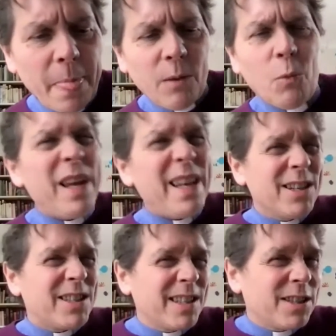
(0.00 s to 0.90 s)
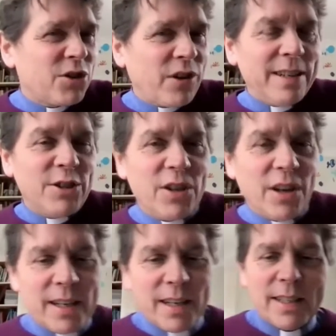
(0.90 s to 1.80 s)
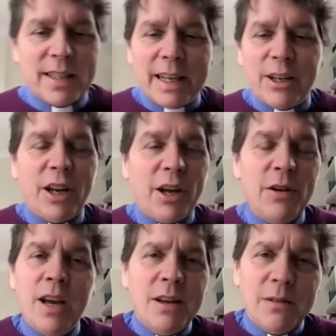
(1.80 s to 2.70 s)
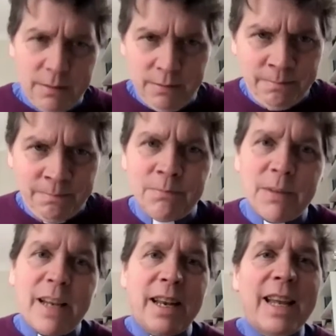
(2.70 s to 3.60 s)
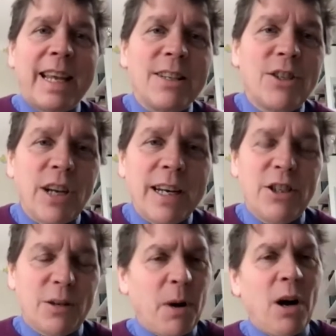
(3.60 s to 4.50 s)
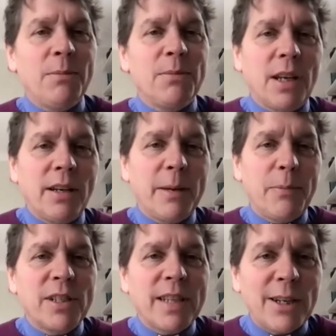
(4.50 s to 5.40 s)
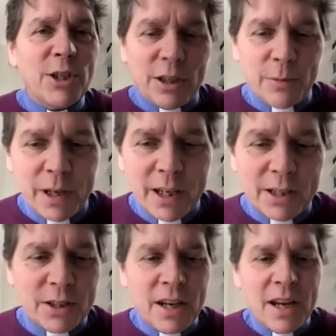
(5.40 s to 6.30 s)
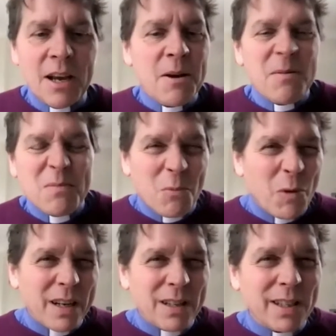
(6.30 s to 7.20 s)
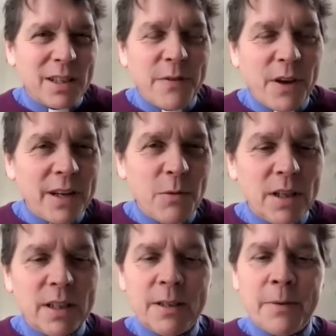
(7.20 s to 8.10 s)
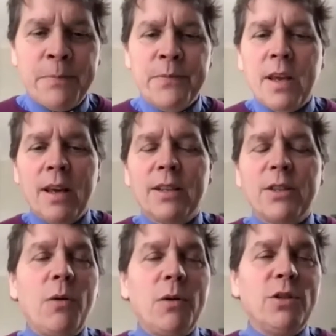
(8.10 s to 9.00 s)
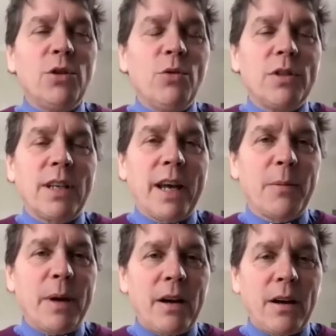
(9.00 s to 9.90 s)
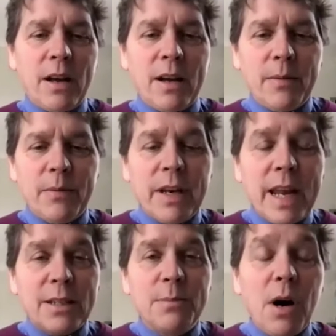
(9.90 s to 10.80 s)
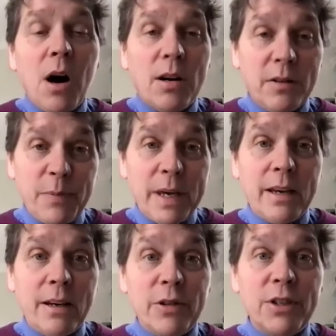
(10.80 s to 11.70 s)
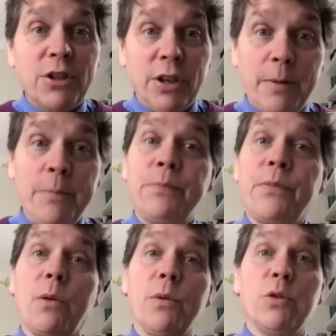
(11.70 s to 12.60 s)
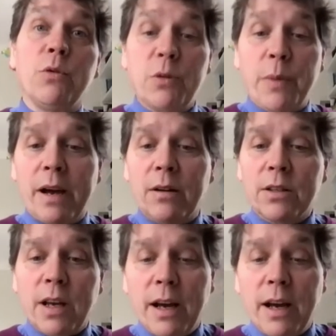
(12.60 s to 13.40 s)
Witness is a strange title, isn't it? It gets changed to Palm Sunday procession because witness is a funny word. So I want to talk today about the next mark of being a Christian. We talked about